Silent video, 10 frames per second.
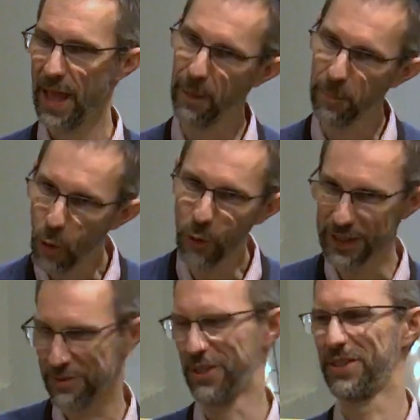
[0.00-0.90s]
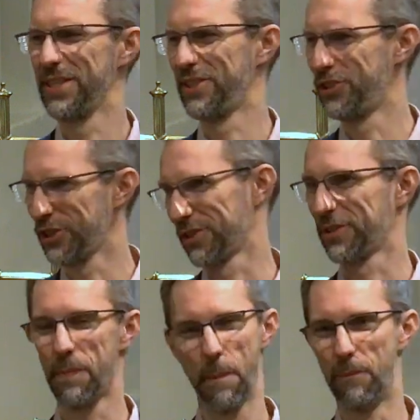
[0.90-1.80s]
And Paul gives us this
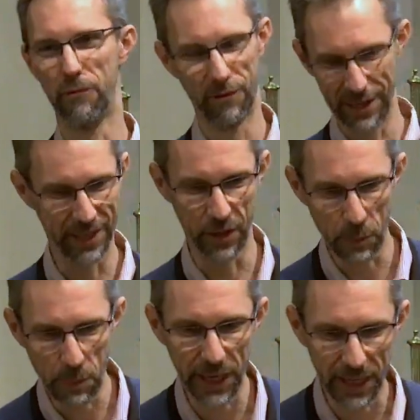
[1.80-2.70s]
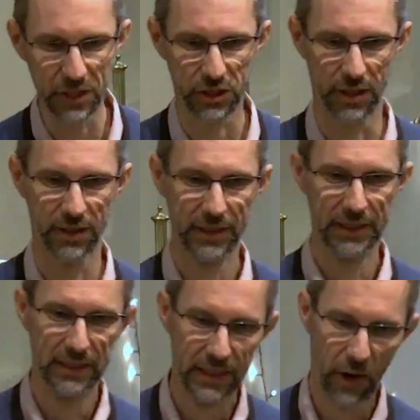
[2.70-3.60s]
just brilliant picture
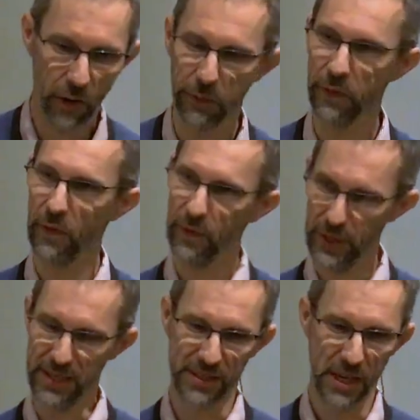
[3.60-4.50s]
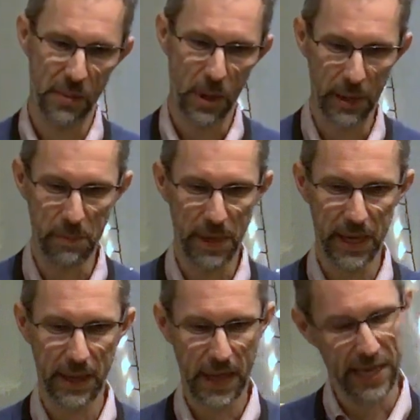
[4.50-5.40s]
of this.
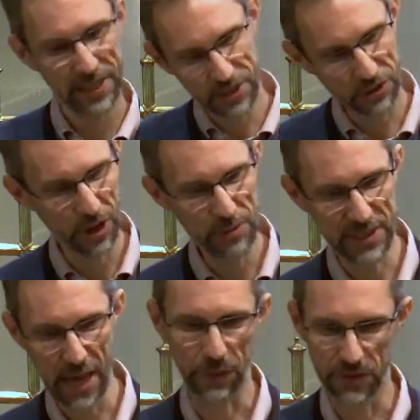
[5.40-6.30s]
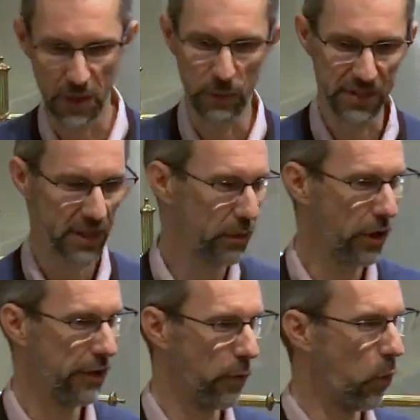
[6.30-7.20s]
He describes death as though it's some
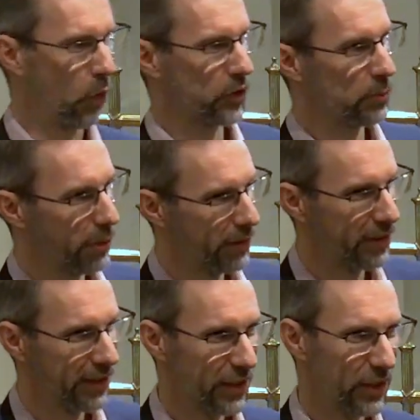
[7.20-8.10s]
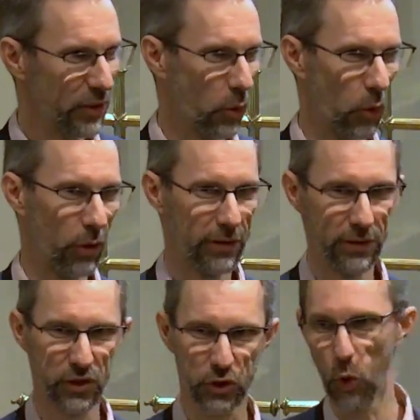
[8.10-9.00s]
kind of wasp or
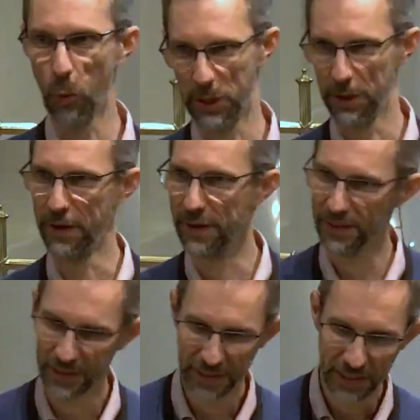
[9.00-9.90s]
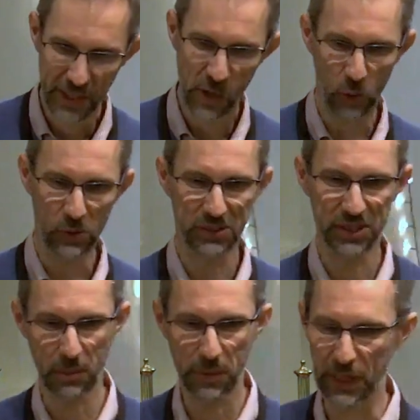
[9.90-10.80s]
scorpion or
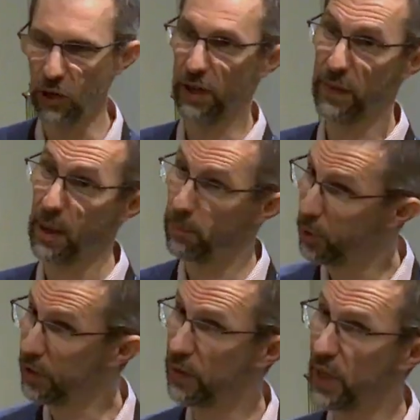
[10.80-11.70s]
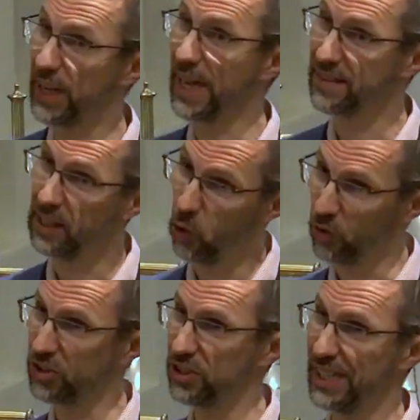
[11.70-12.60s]
something like that, but that has
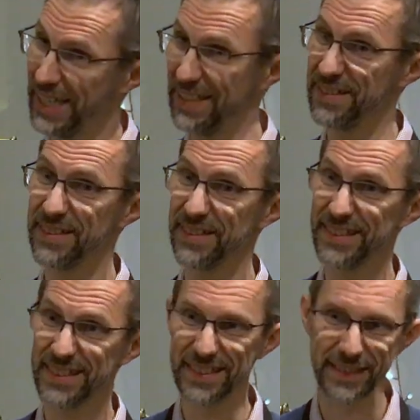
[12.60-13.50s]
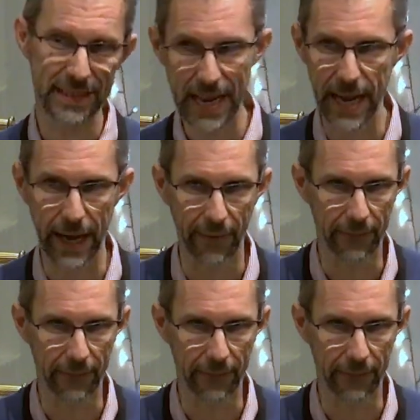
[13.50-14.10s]
lost its sting.